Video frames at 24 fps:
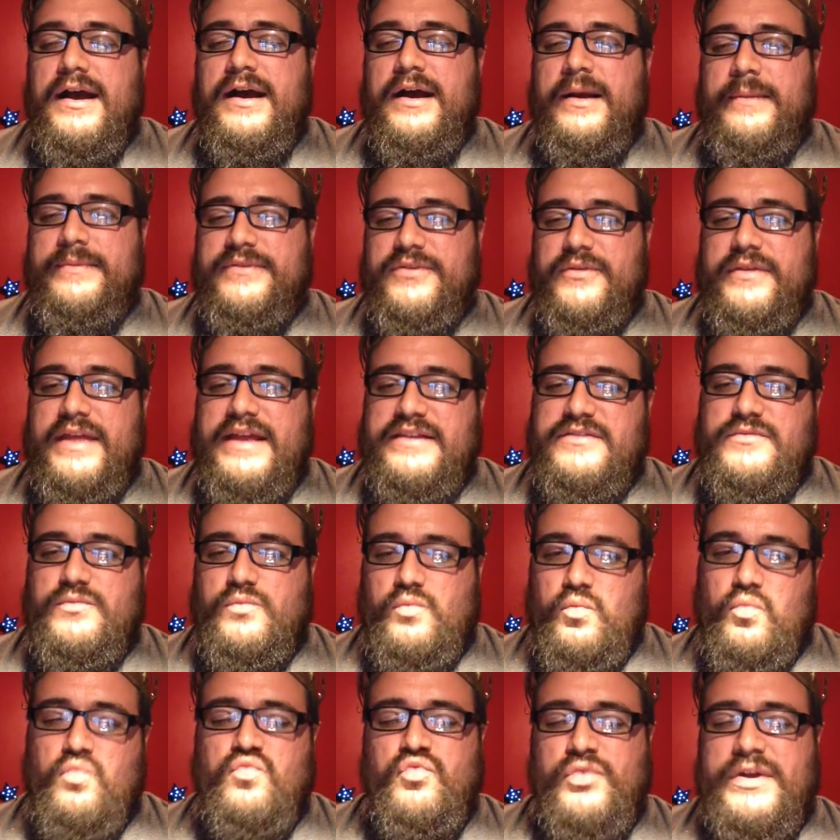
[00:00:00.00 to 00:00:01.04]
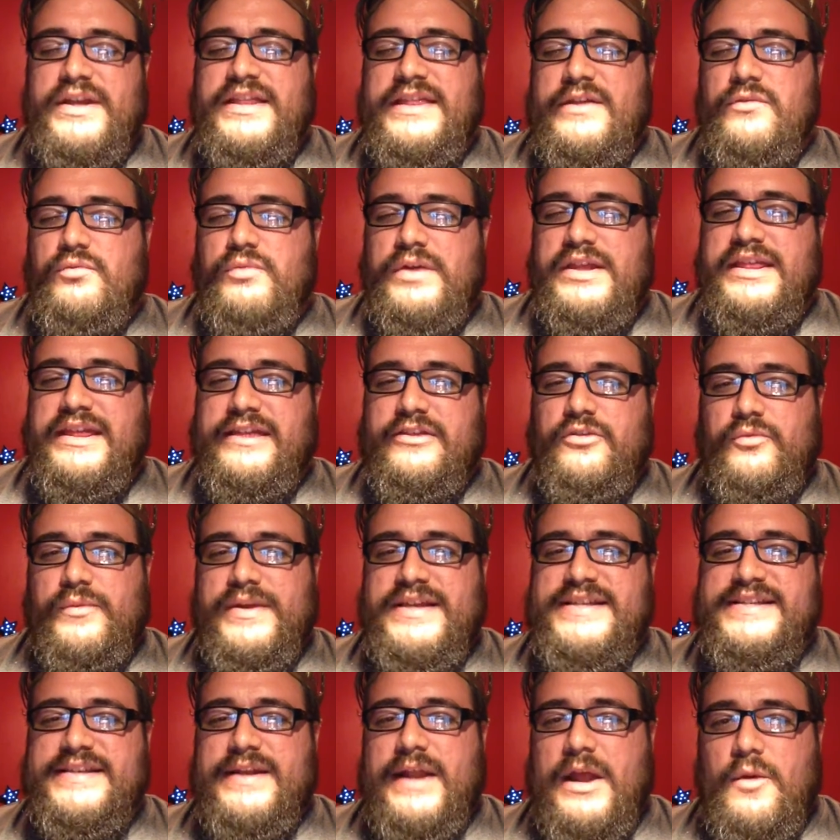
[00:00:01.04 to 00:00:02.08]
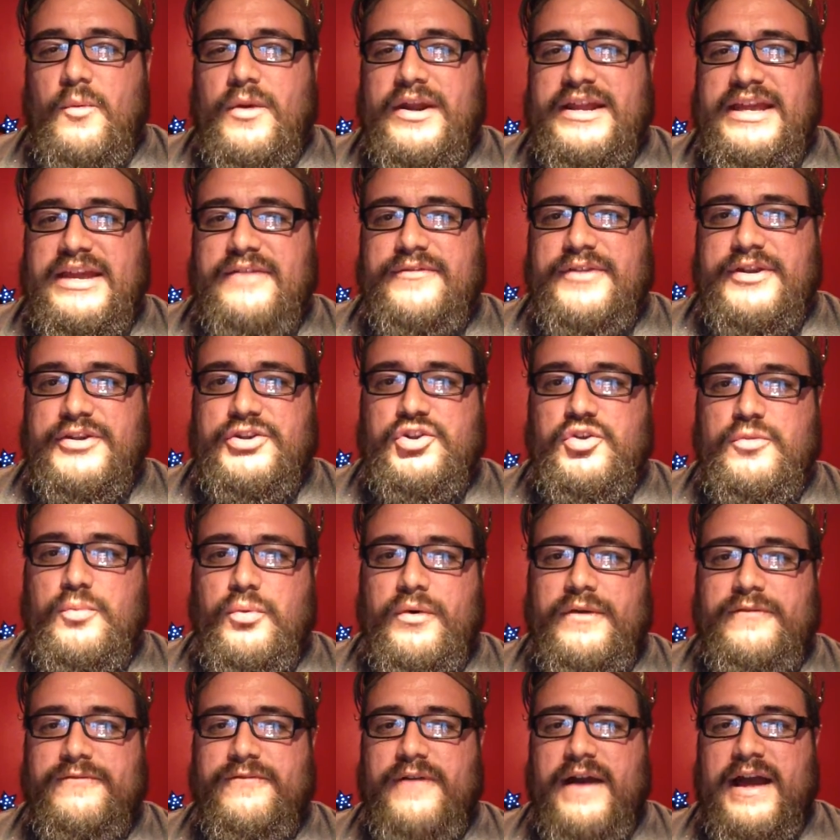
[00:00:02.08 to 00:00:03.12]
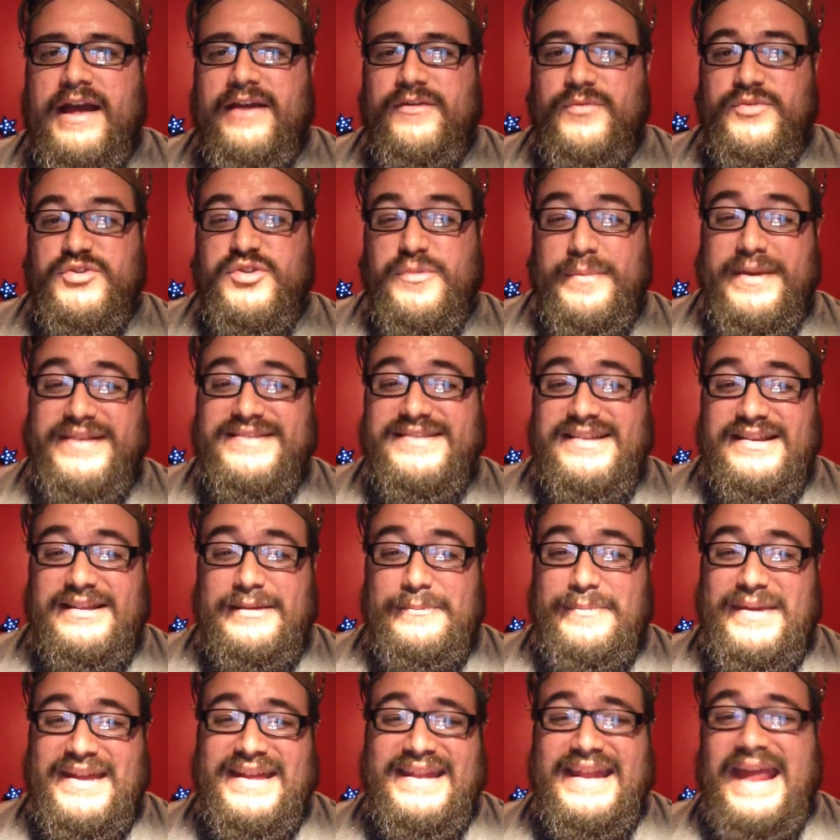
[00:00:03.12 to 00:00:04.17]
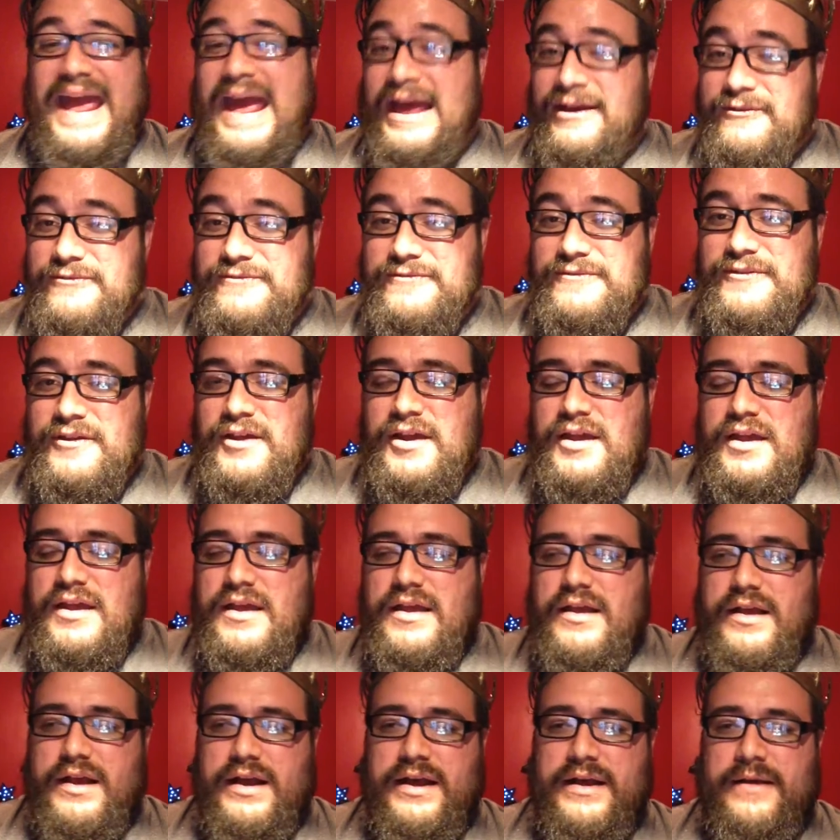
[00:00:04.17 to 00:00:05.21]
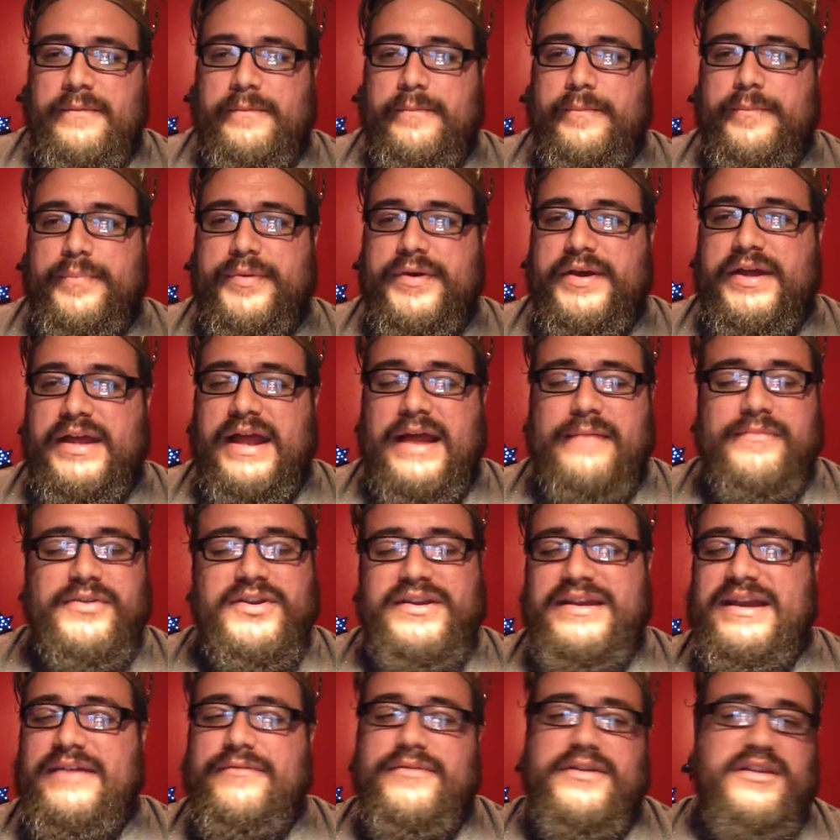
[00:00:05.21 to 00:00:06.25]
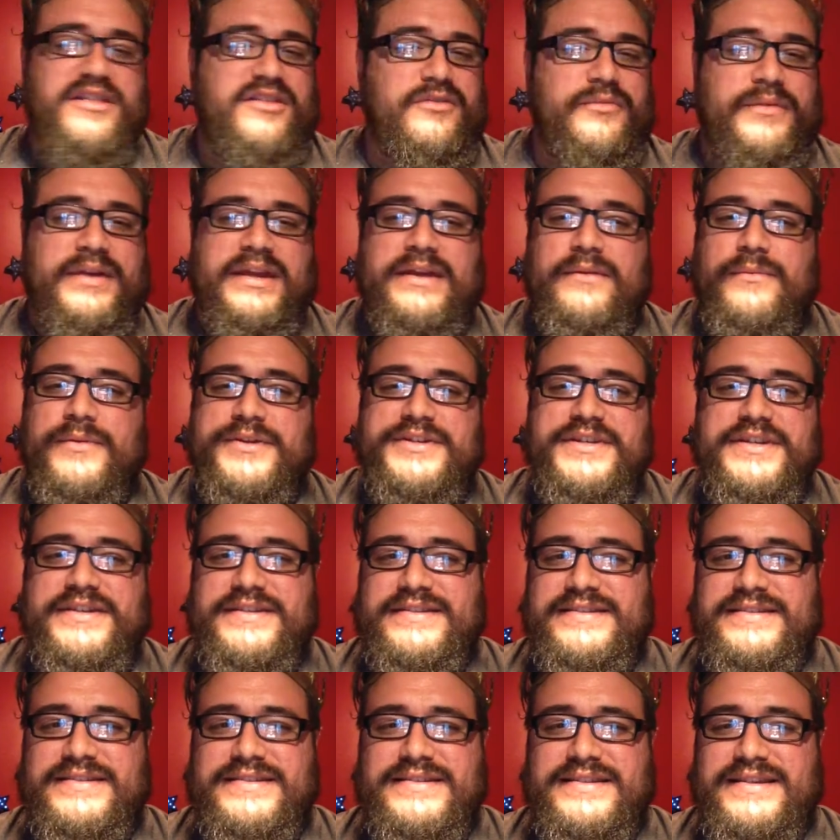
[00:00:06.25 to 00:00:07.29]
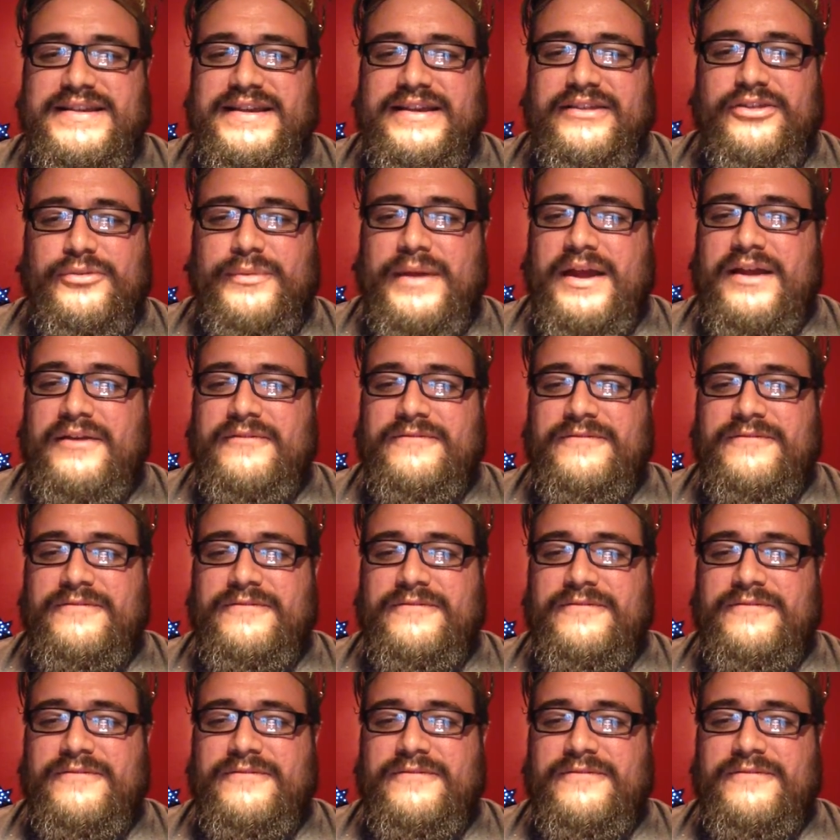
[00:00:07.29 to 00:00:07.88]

So that's really, really the reason I want to give it a 2.5, which would basically be an F. But I'm going to give it a 3, which is a 3 out of